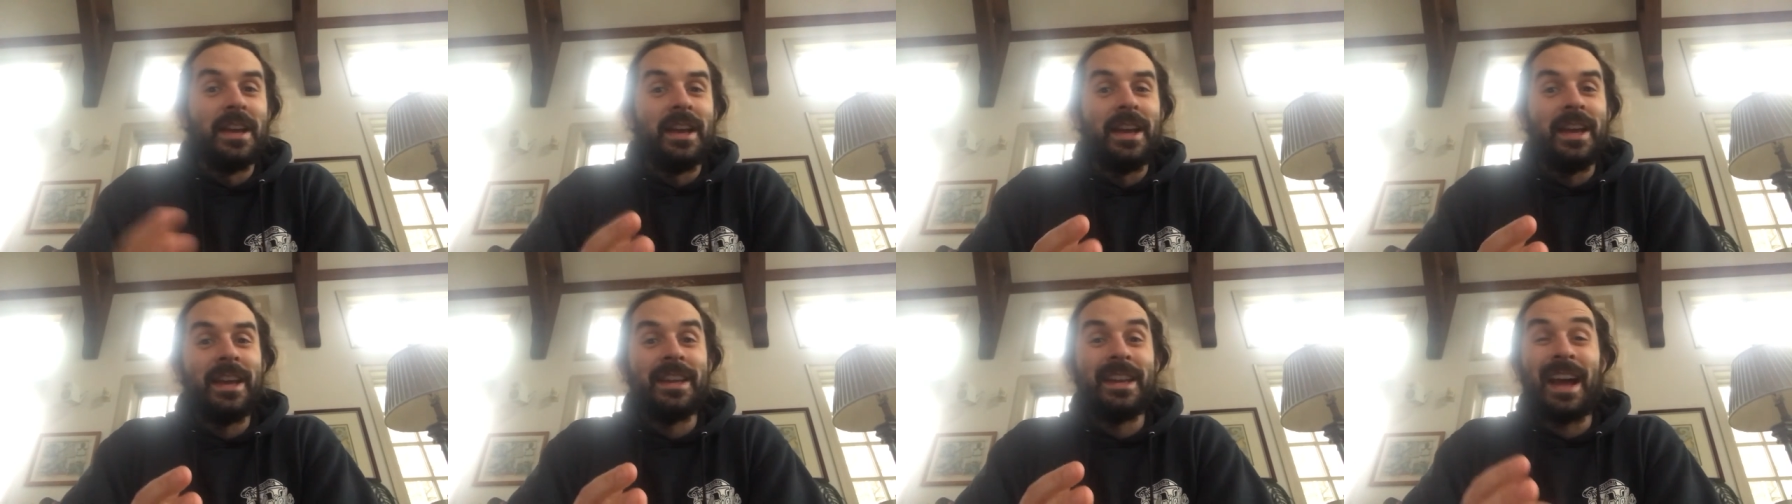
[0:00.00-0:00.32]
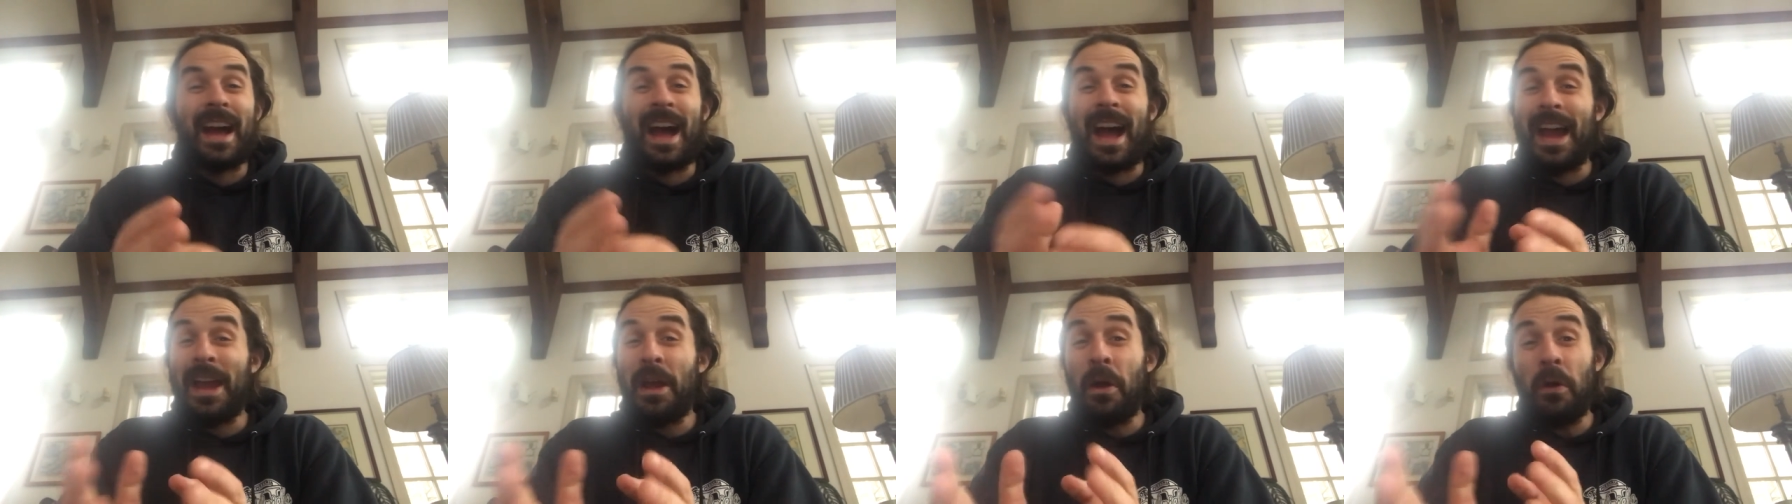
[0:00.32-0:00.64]
And
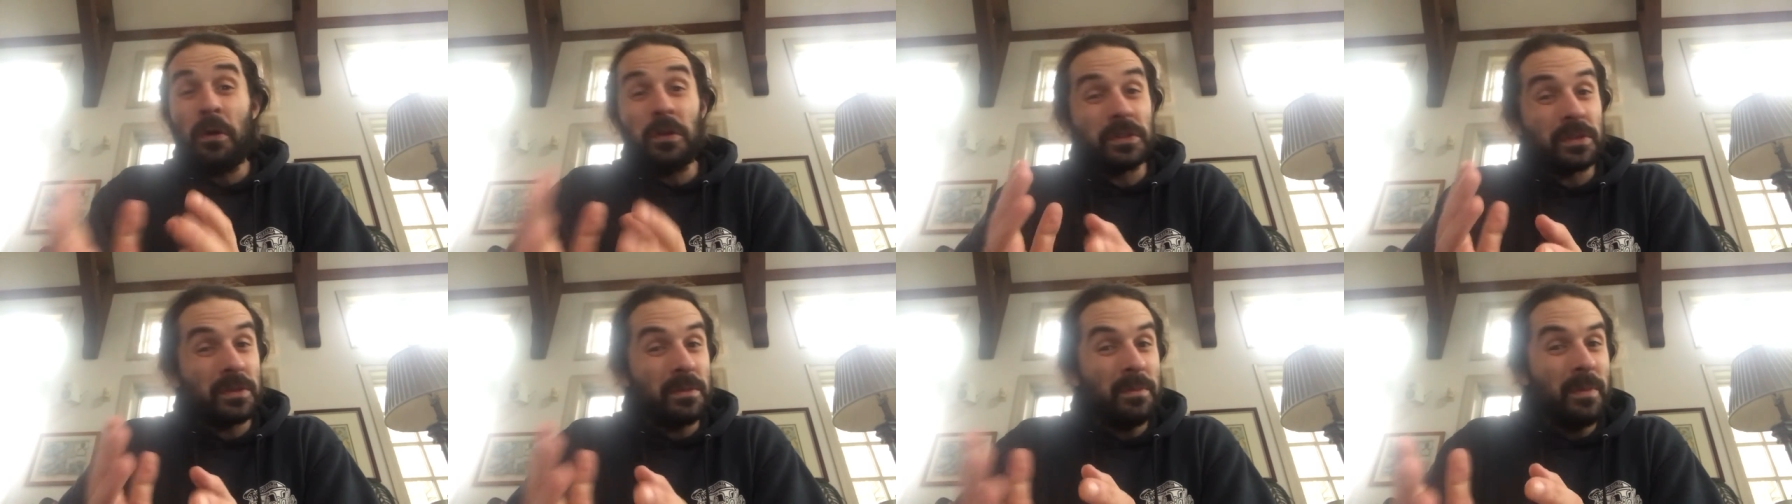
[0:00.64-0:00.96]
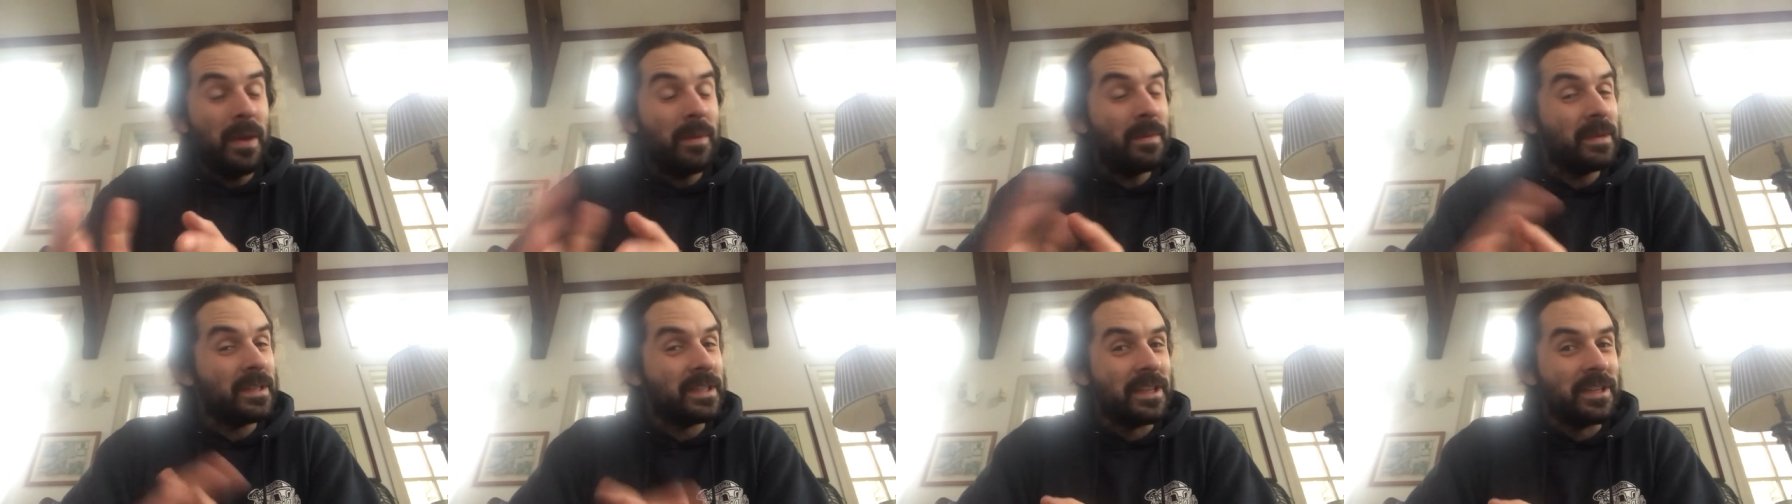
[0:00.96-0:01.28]
I also
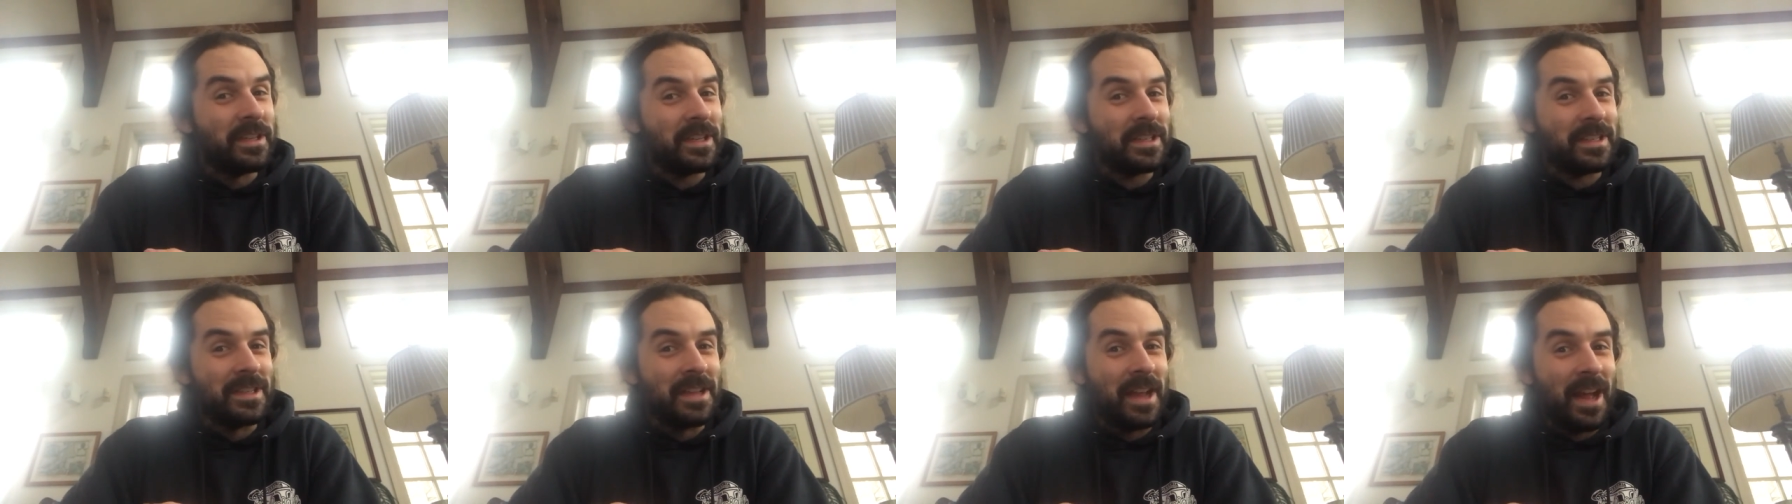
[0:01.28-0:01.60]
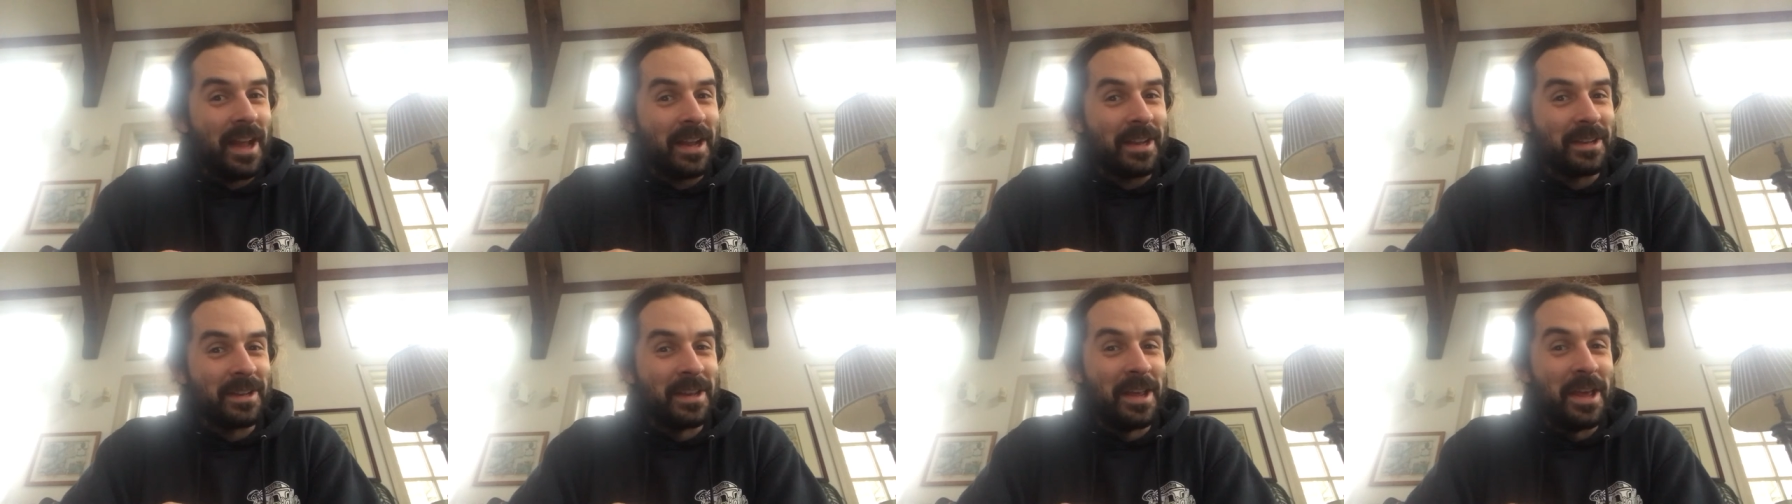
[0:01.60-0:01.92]
maybe suggest
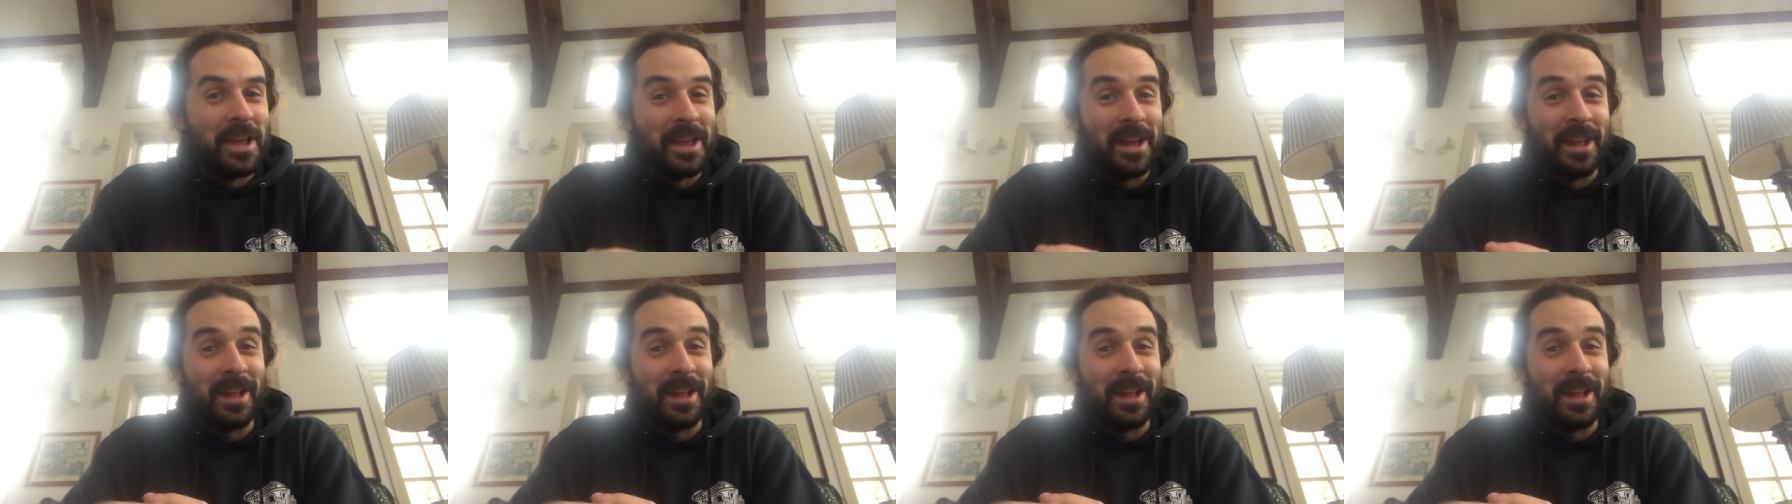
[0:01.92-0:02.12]
not